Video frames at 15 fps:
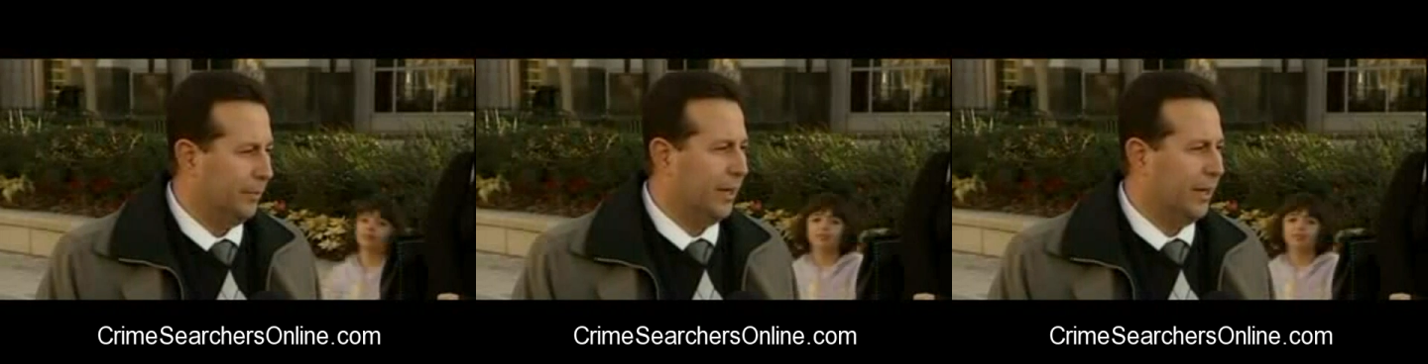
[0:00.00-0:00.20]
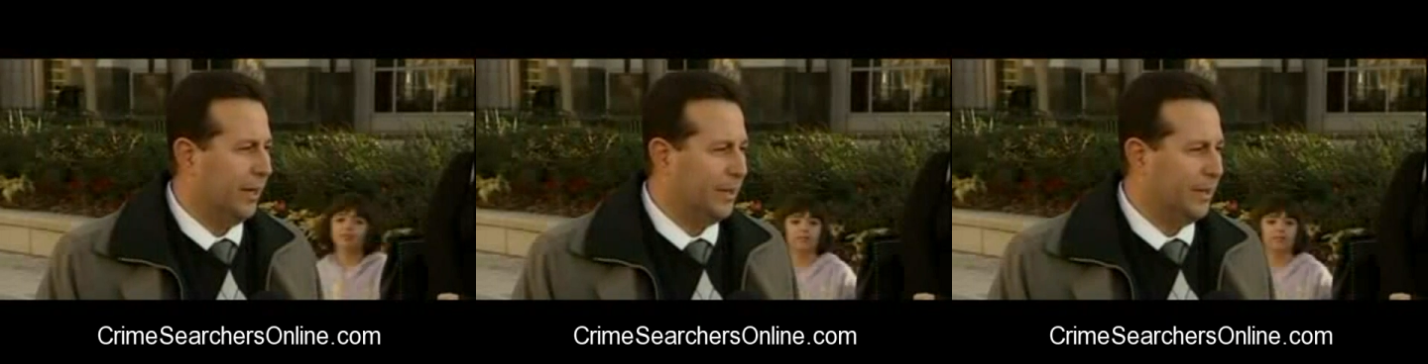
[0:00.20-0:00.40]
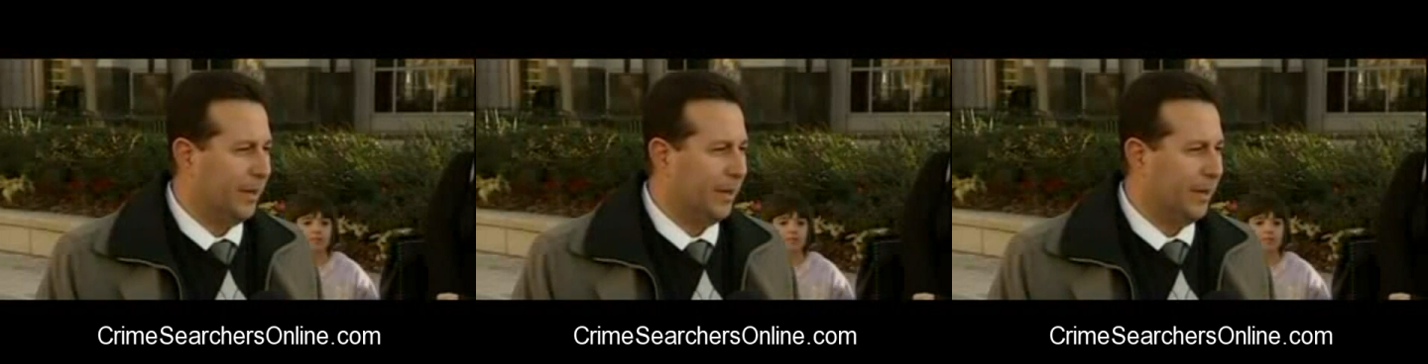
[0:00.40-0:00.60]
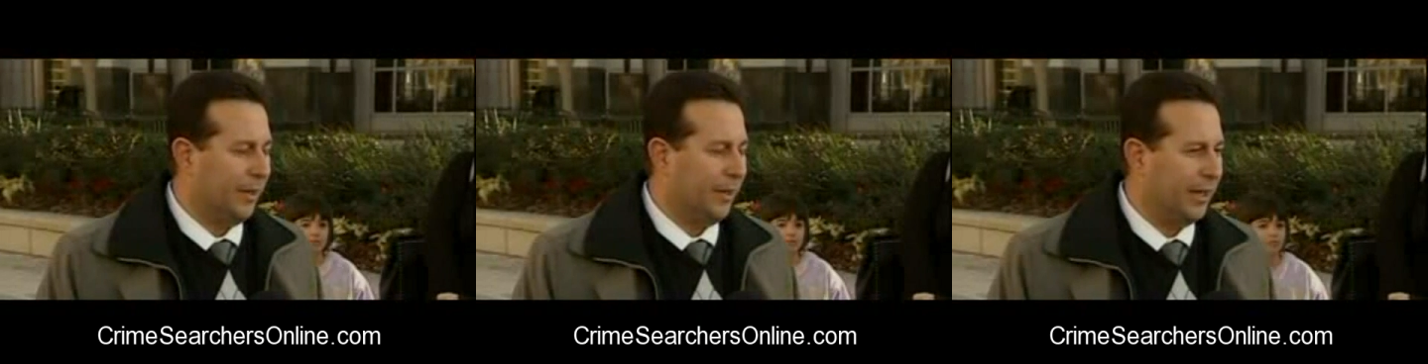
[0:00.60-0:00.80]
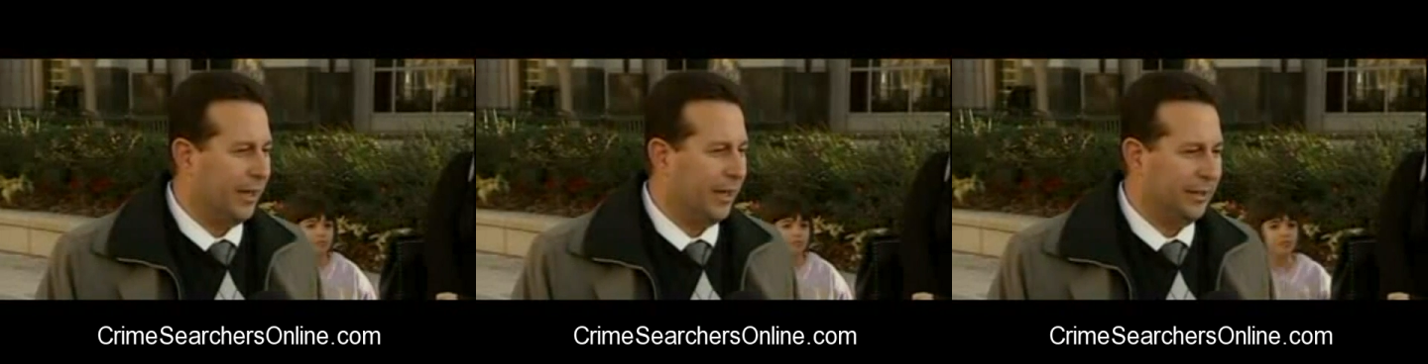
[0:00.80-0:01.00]
what I mean by
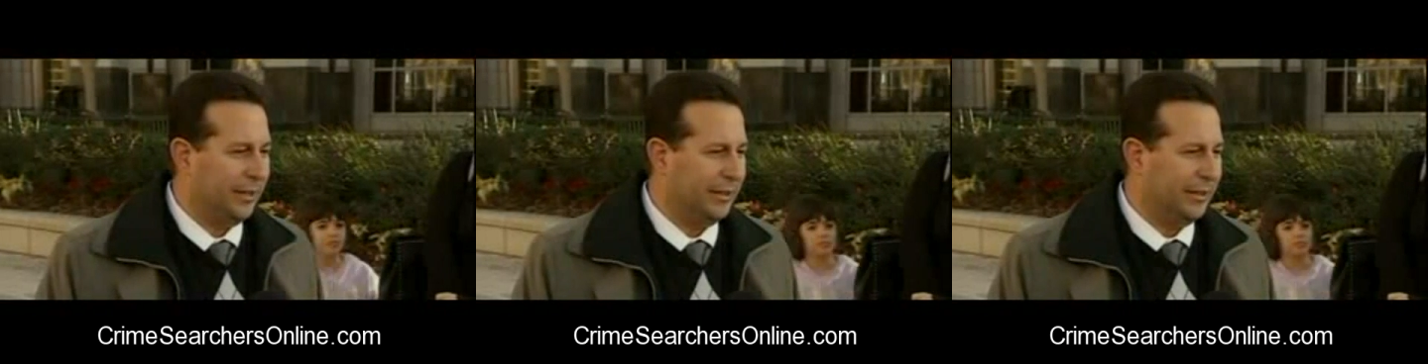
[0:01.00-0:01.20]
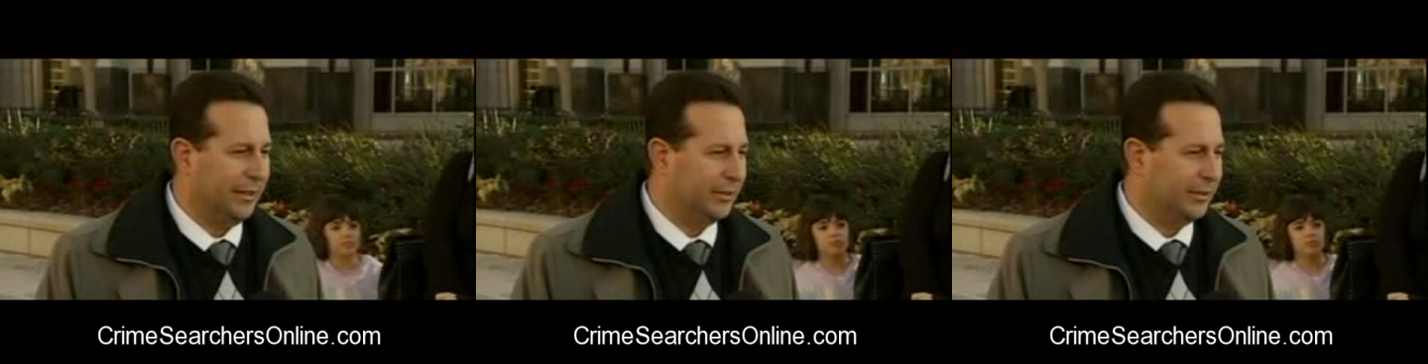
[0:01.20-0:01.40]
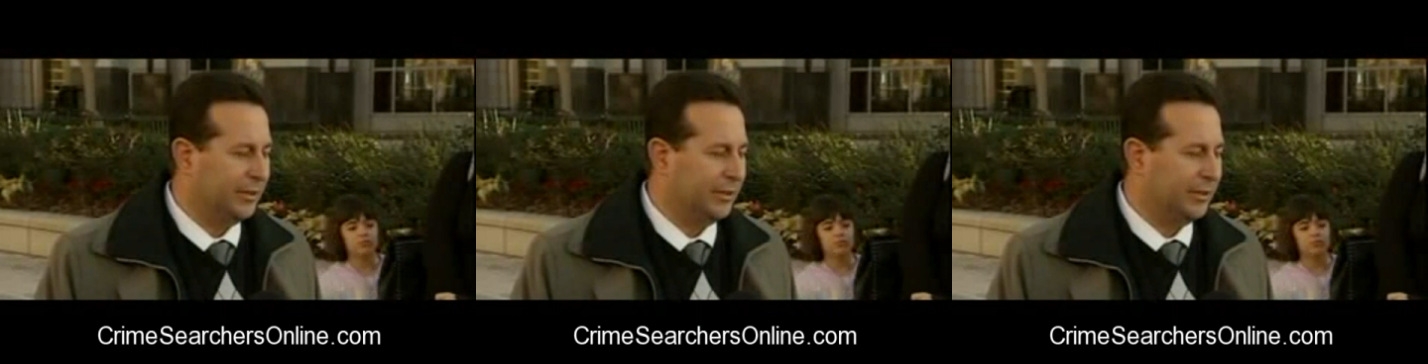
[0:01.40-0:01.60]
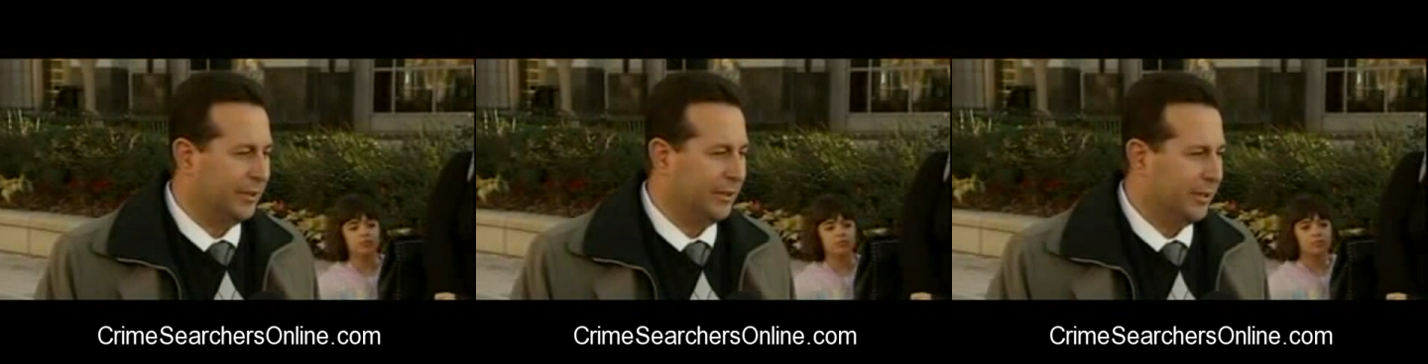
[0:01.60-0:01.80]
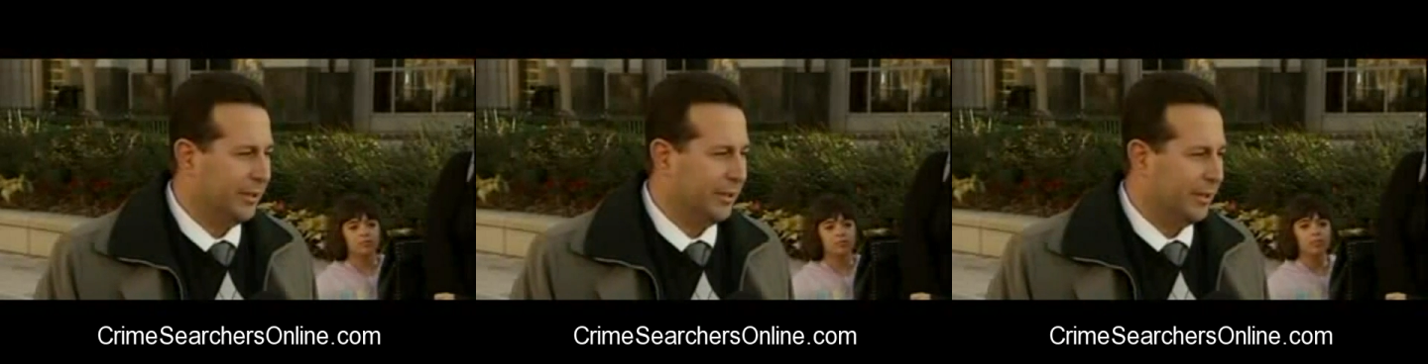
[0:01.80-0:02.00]
that is
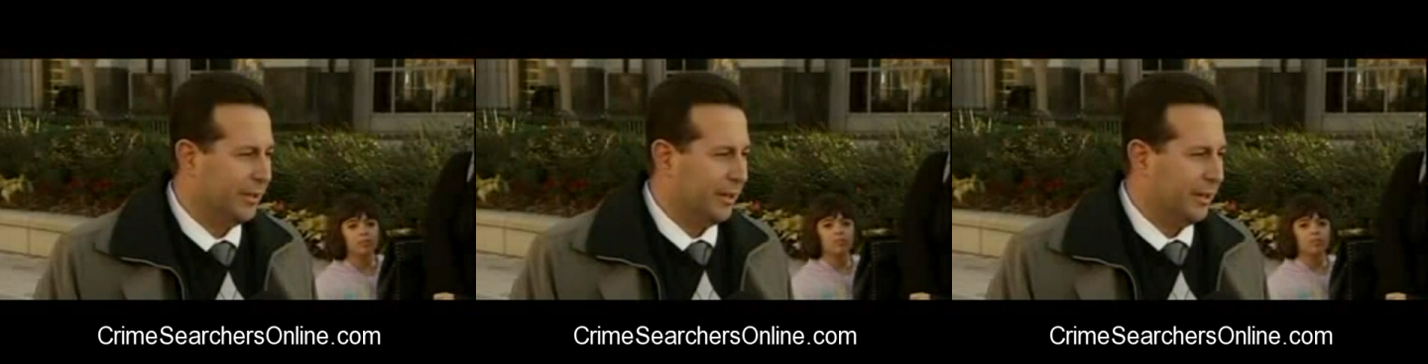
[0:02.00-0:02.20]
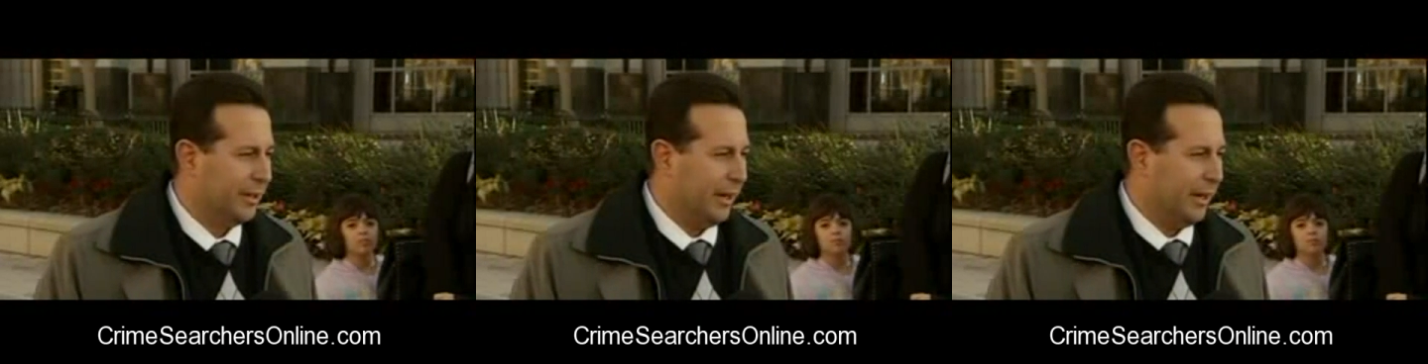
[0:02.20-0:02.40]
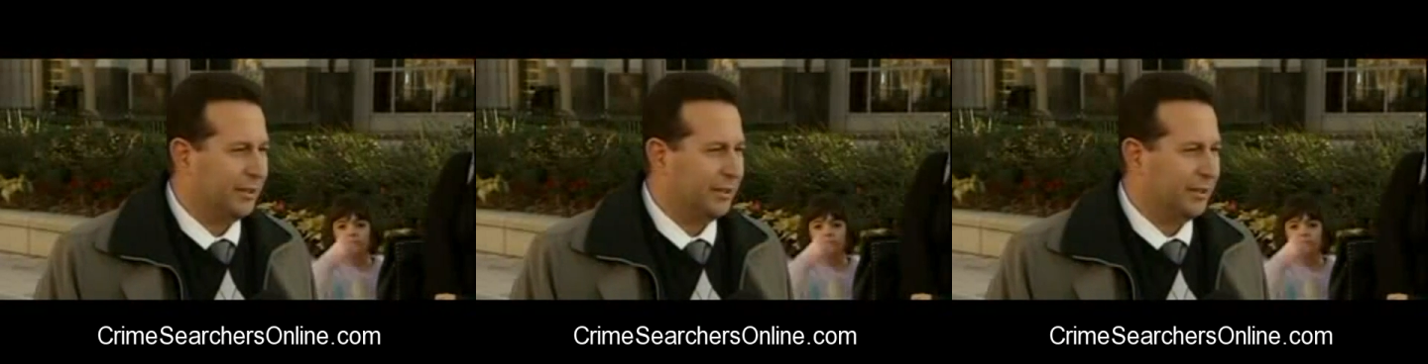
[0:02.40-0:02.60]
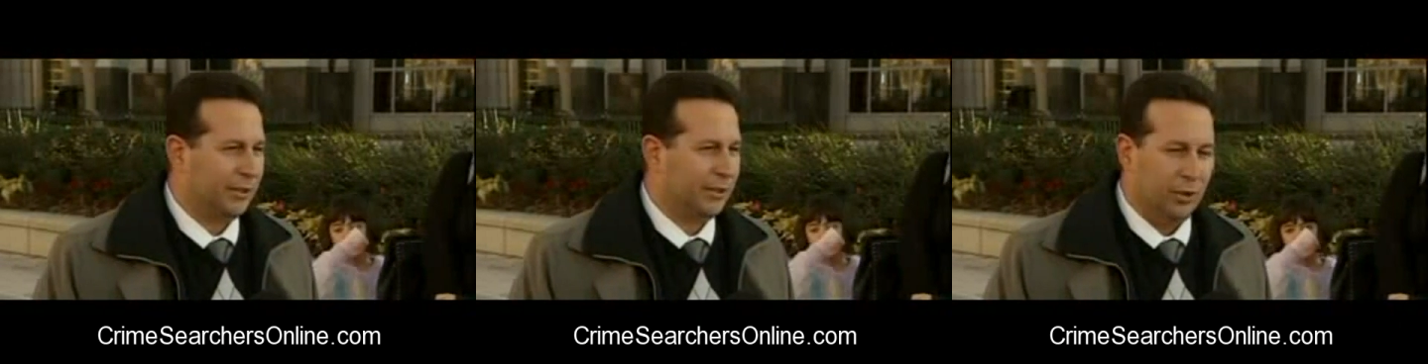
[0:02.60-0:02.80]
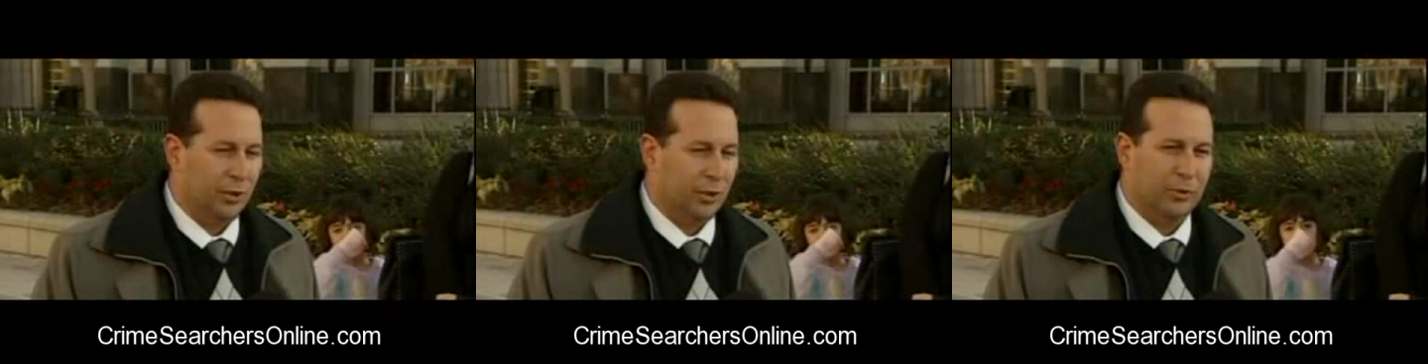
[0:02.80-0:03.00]
I
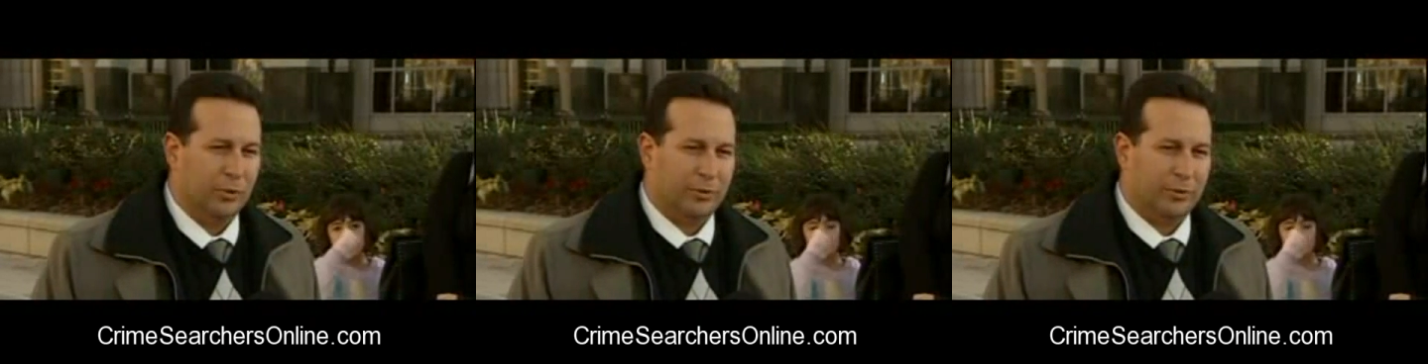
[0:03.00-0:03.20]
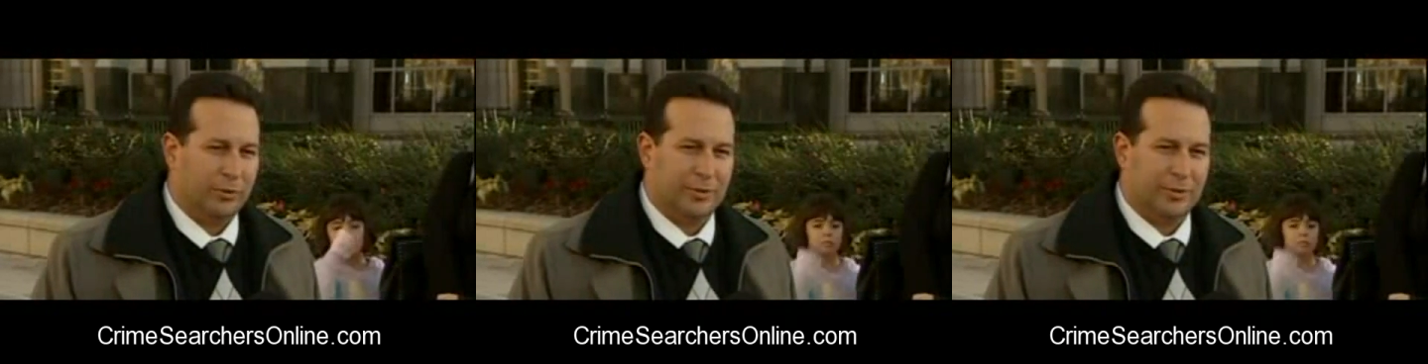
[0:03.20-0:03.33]
took an oath,